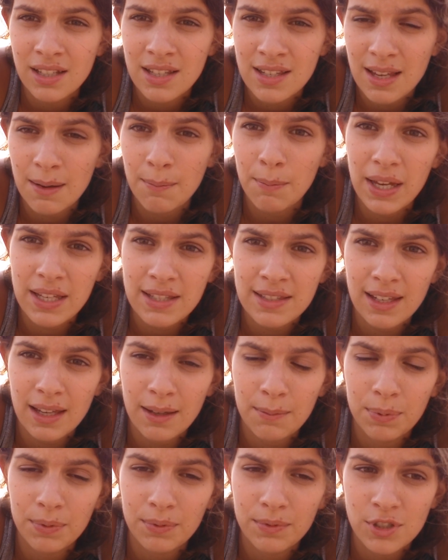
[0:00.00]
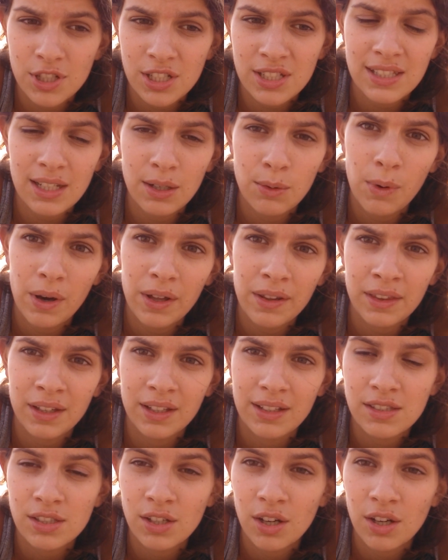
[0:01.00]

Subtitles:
Step by step, just take one thing.